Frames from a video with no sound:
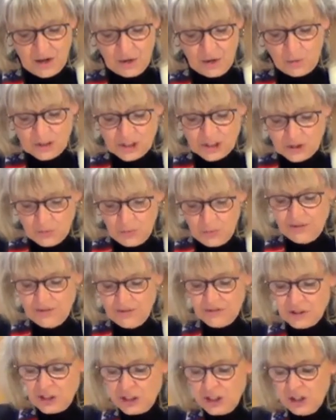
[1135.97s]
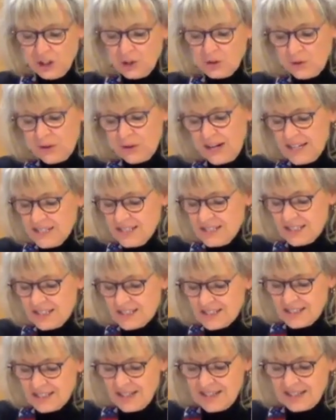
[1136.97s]
with swift, sheer grace, it
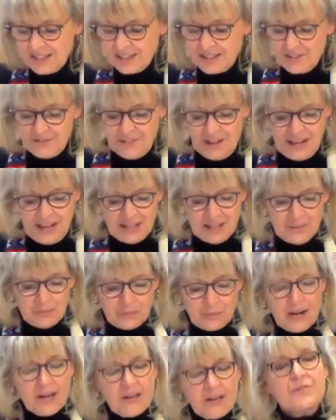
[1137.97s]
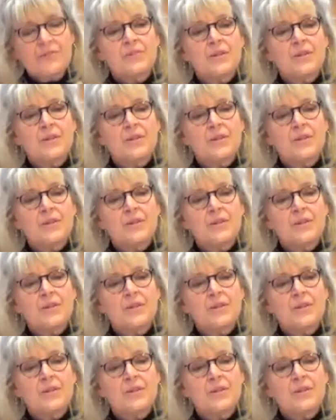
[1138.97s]
is like a divine breath